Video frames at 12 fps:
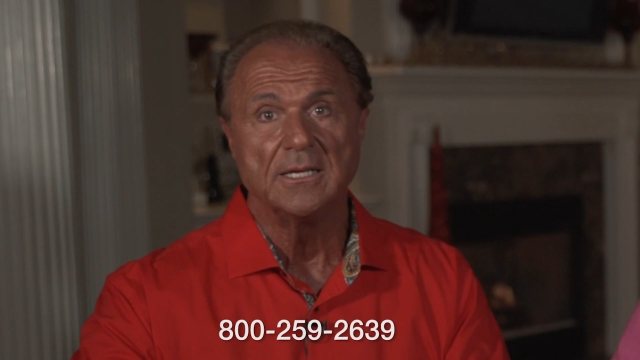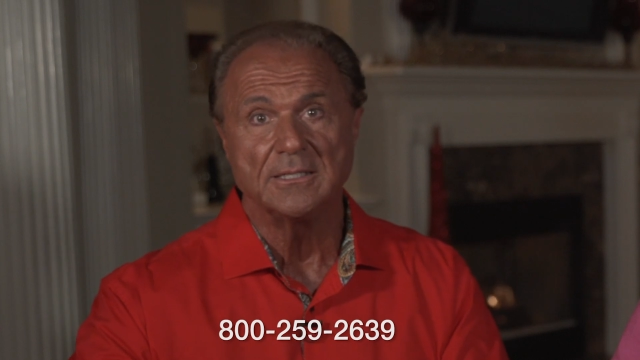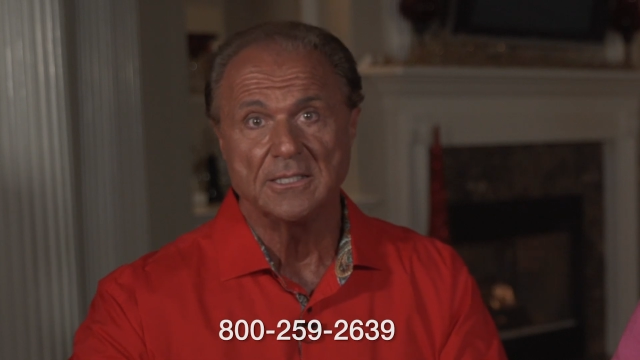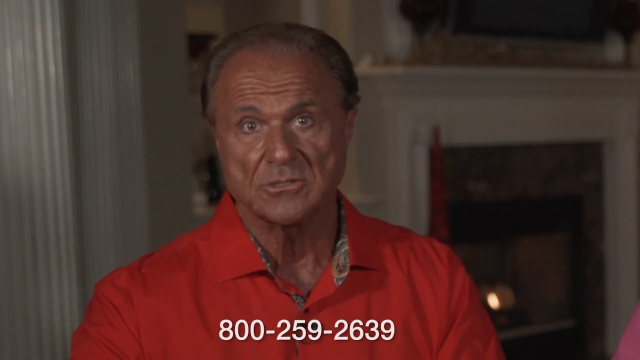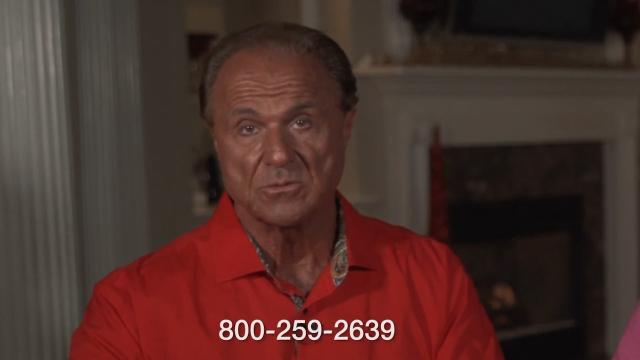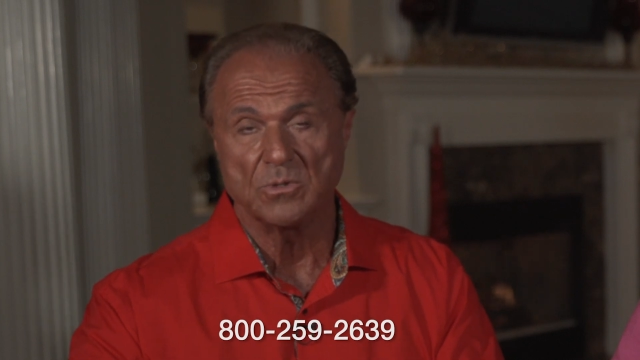
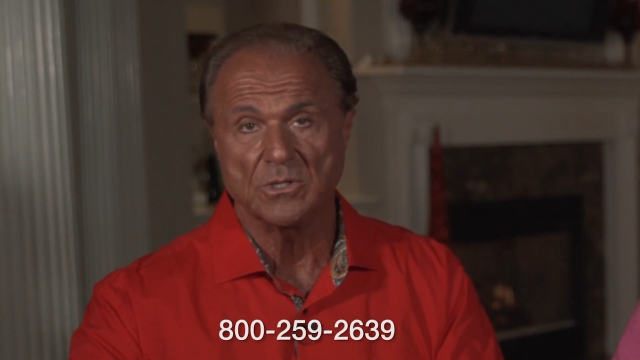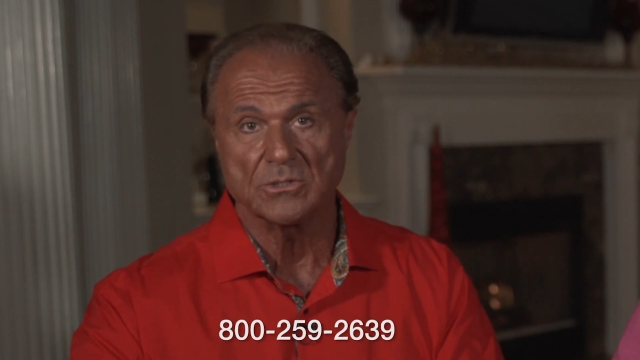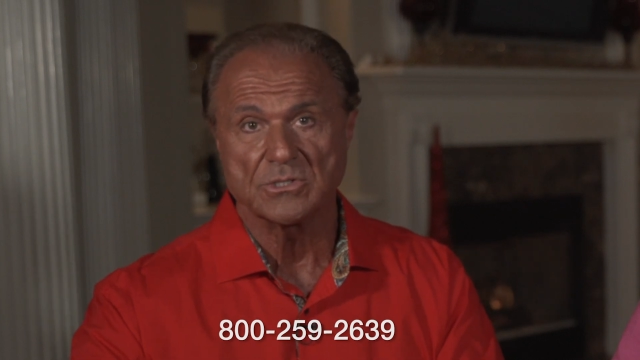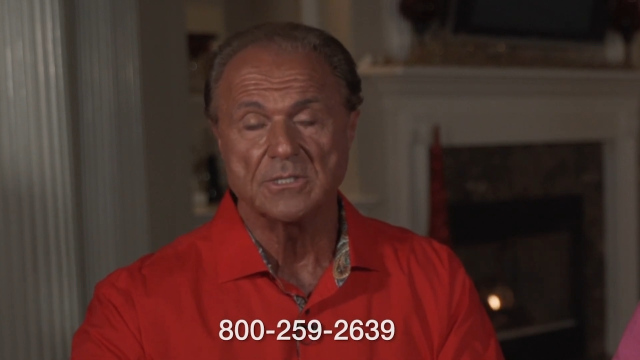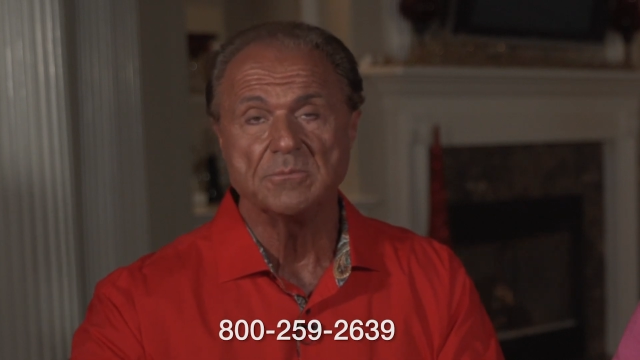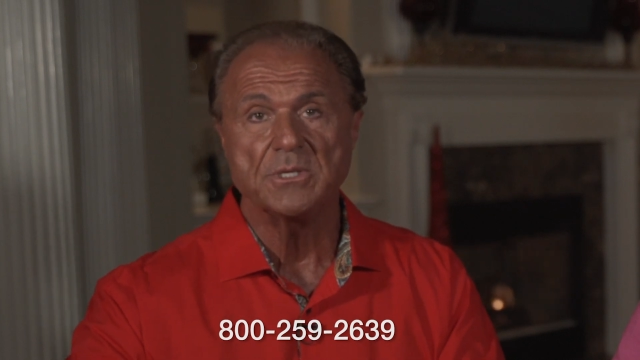gets
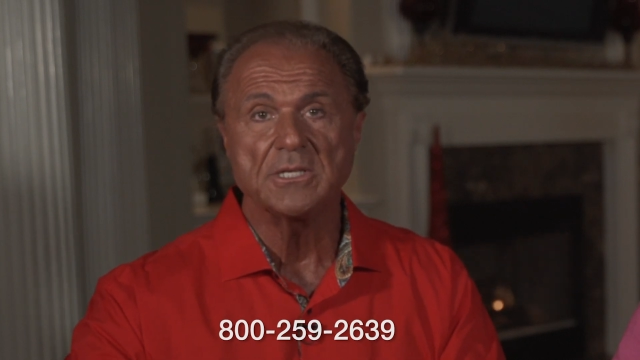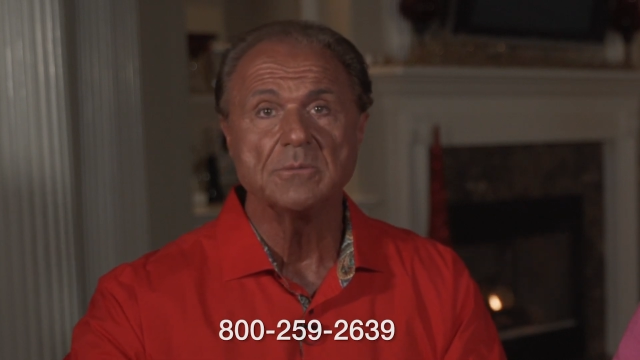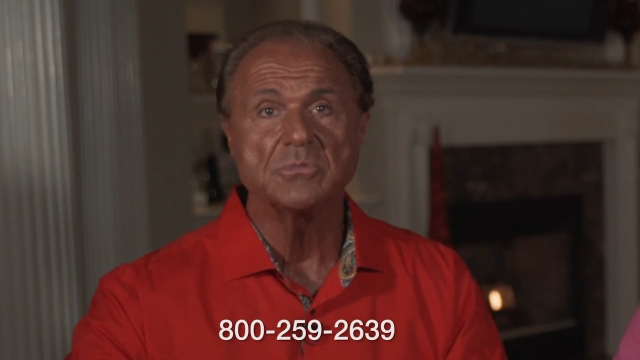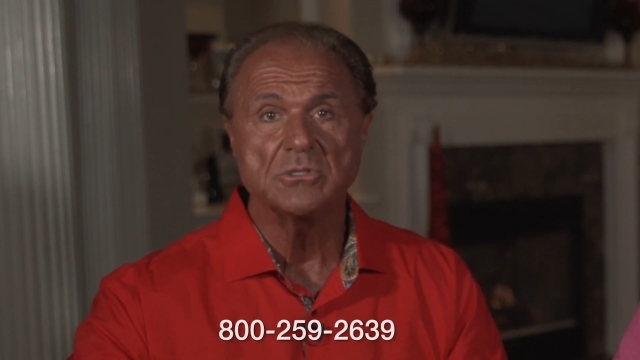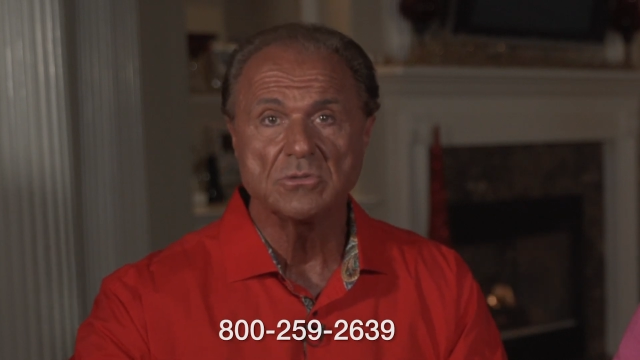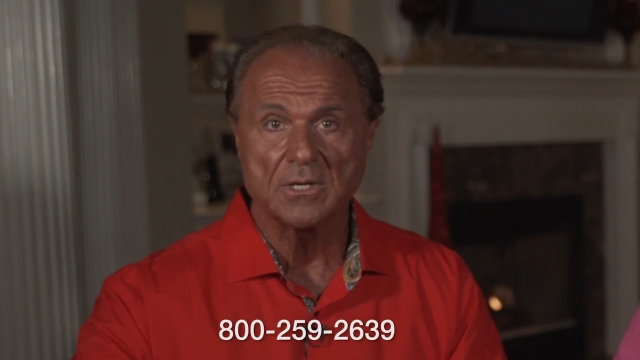worse and
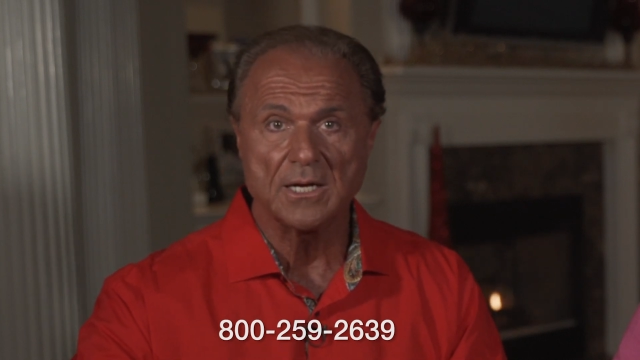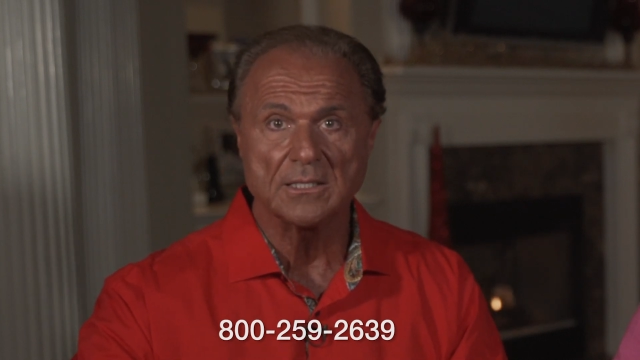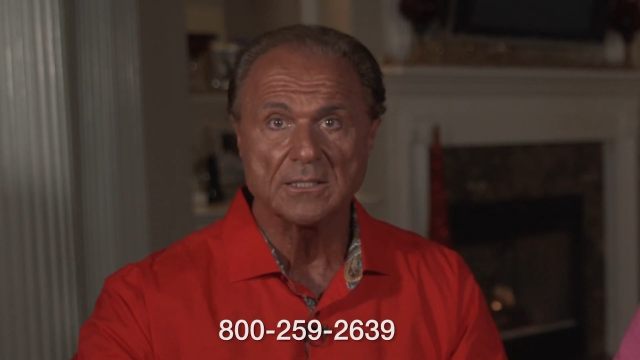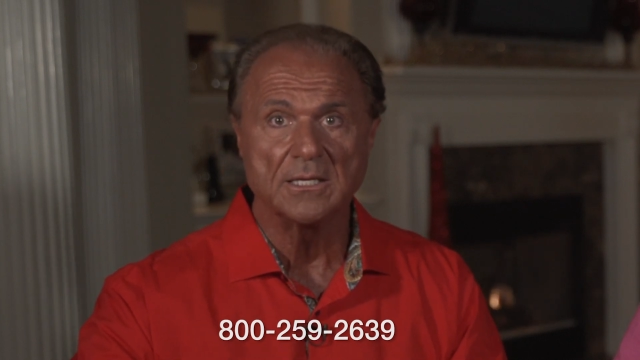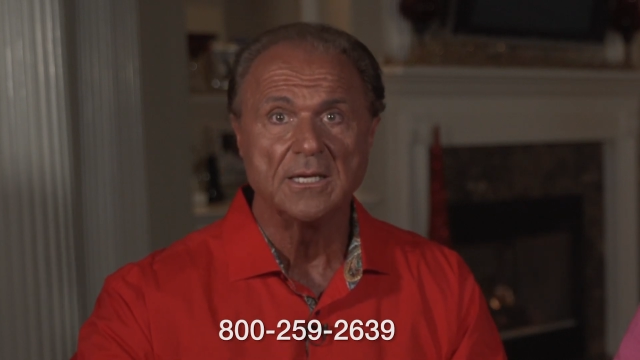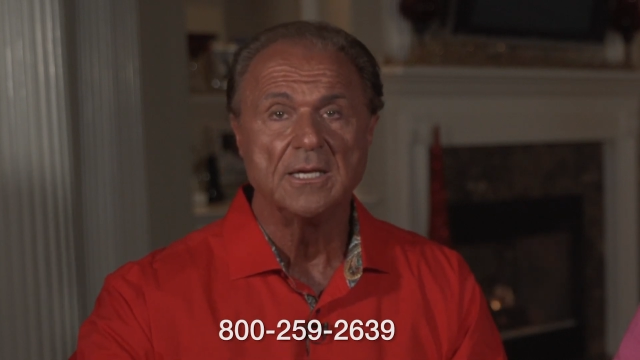becomes
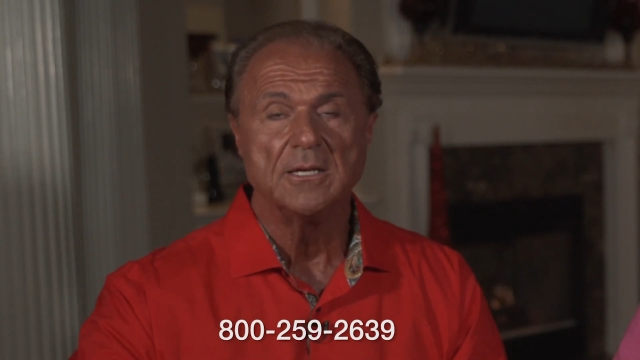chronic.